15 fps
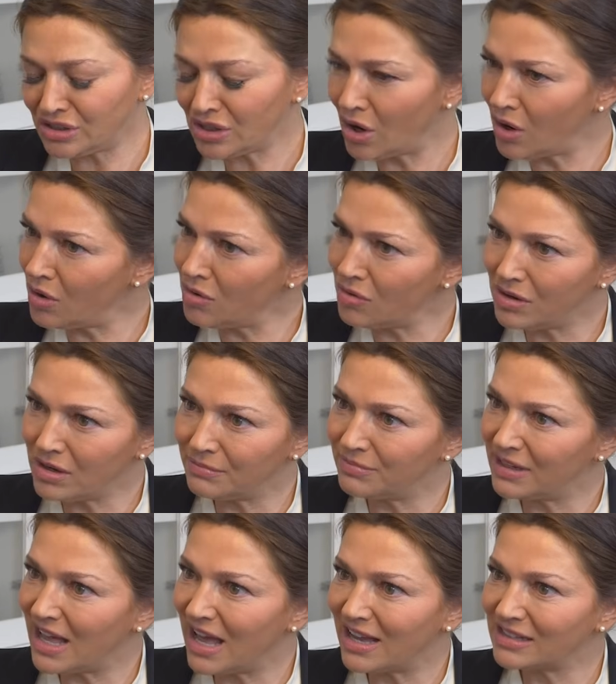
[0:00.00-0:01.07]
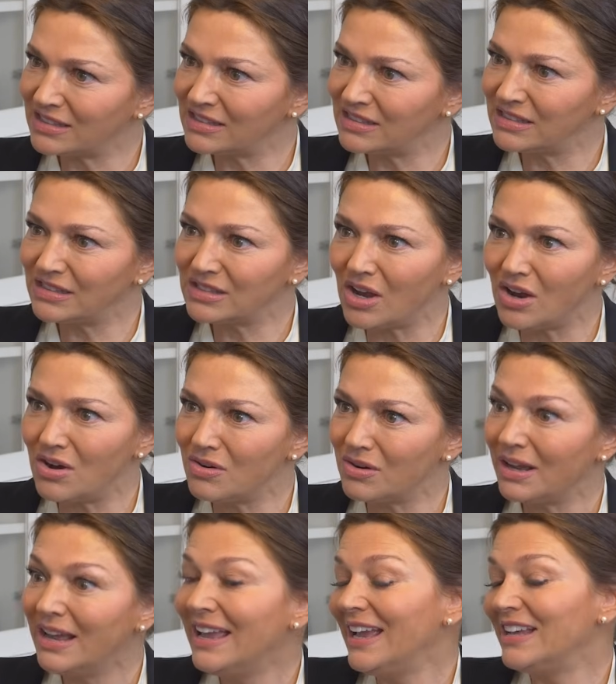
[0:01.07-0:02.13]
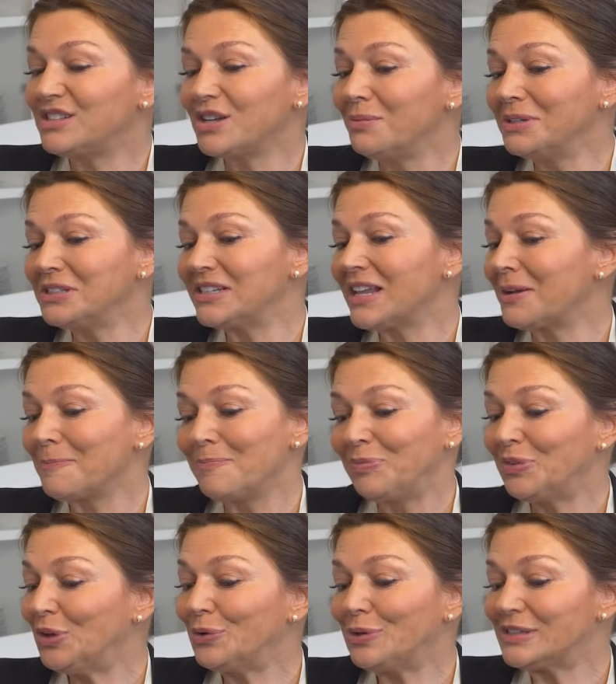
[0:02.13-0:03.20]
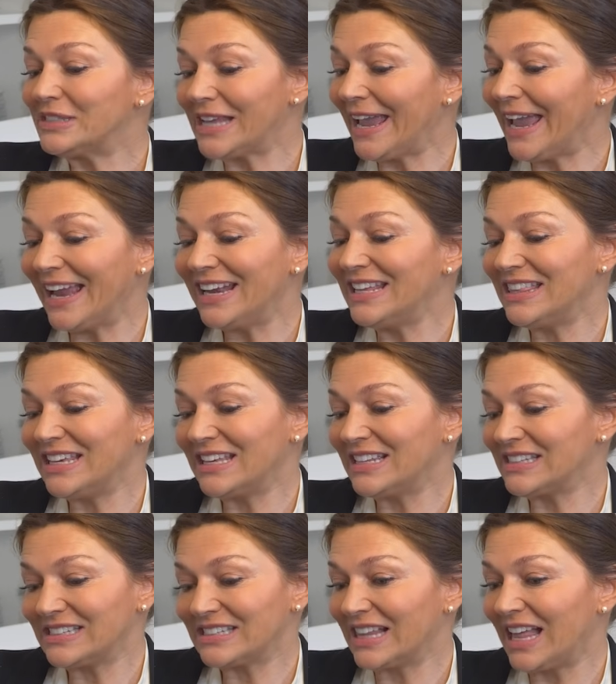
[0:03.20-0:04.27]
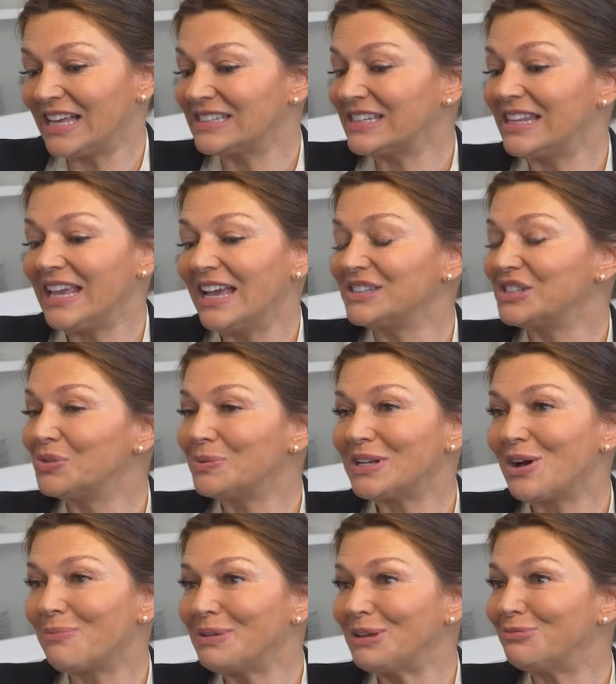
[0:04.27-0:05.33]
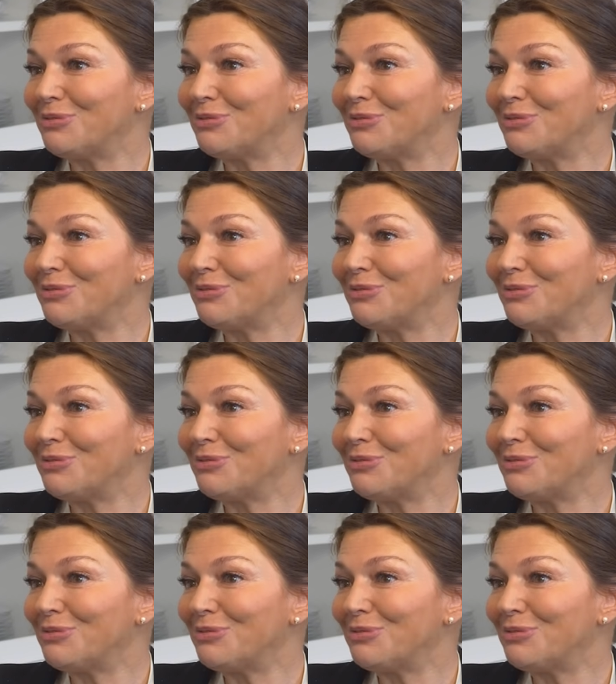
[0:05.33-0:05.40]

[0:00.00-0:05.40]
It's so complex. So it's almost like you could say anything in this glass and the answer would not be